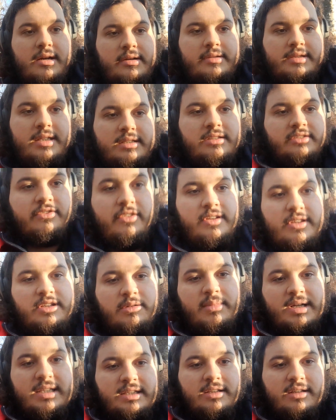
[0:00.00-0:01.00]
there's a
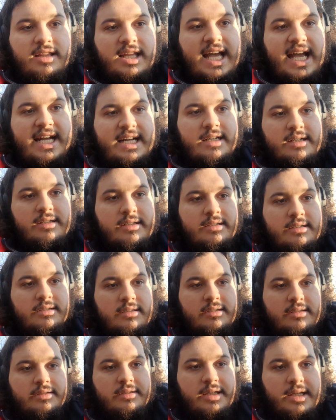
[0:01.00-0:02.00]
fundamental lack
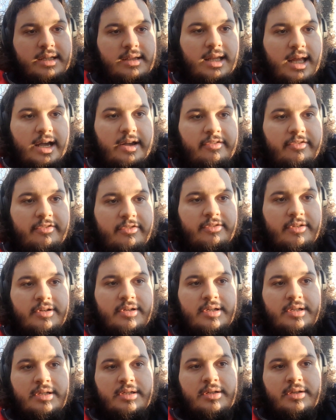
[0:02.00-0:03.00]
in life,
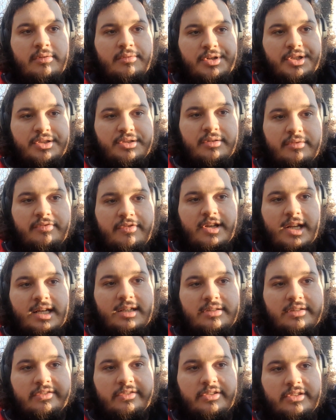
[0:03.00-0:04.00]
which some
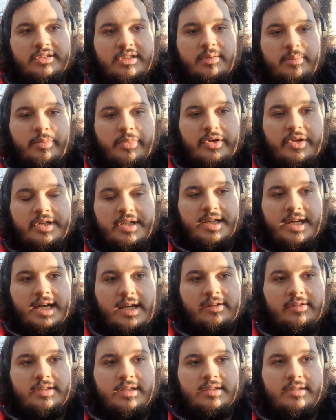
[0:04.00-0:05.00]
philosophers have pointed
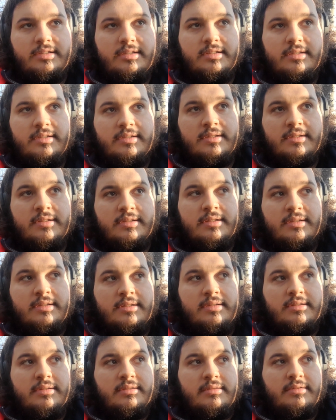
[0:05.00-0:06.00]
out, that
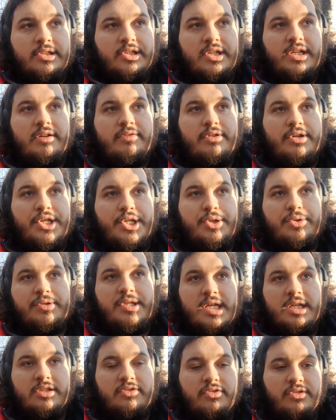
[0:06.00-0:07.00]
you never do
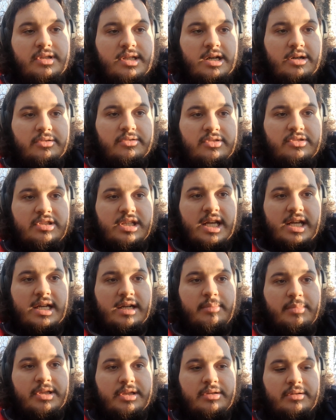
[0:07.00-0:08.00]
things for their own sake,
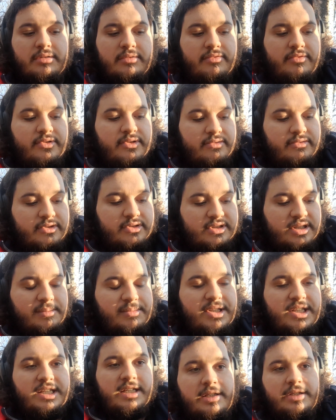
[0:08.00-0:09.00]
but for
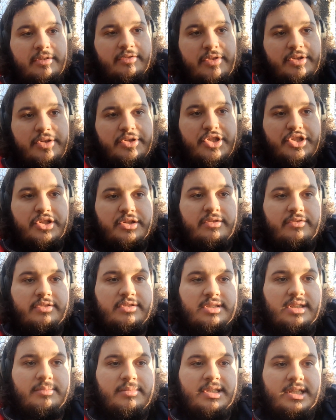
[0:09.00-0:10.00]
something in the future, for
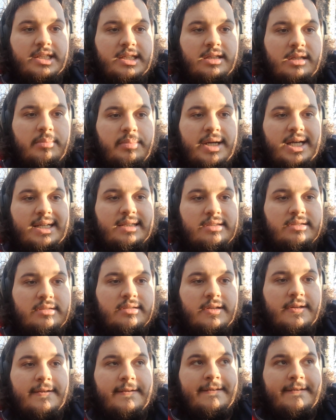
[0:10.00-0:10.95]
something in the past.